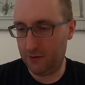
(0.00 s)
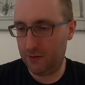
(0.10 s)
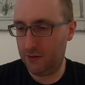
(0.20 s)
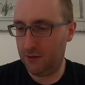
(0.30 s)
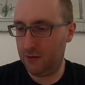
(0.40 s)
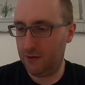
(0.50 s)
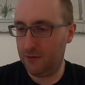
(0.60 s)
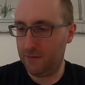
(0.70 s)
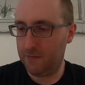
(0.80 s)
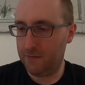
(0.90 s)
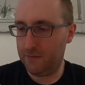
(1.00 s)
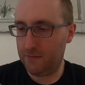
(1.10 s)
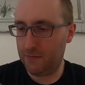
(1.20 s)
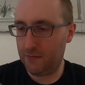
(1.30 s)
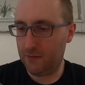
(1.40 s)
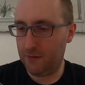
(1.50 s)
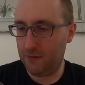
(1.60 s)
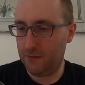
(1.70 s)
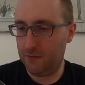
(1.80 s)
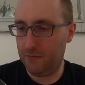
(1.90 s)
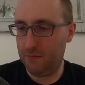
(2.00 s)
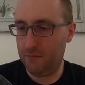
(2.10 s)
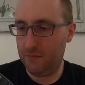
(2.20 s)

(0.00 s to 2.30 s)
[no speech]